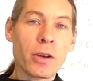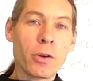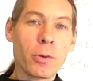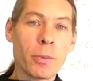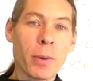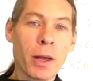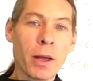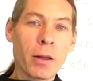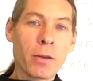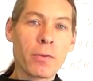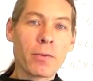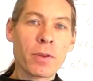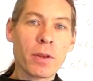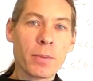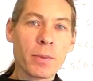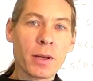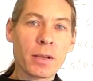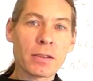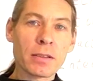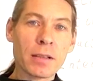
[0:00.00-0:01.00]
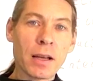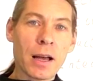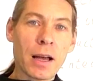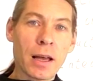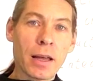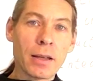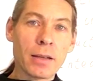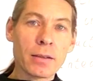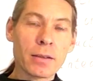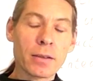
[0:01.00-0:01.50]
your male and female
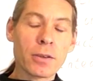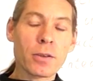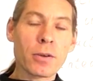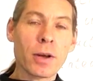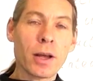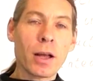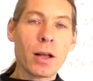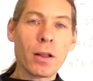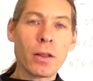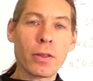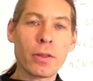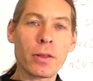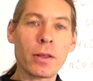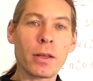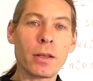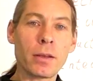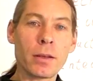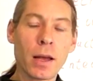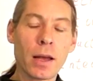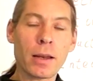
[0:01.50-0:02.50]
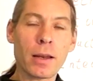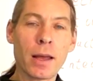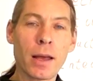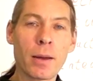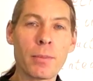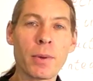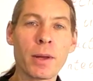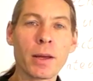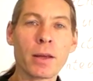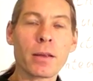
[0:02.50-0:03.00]
sides into a healthy,
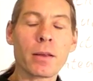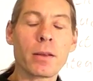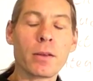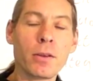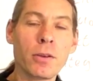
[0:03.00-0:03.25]
dynamic,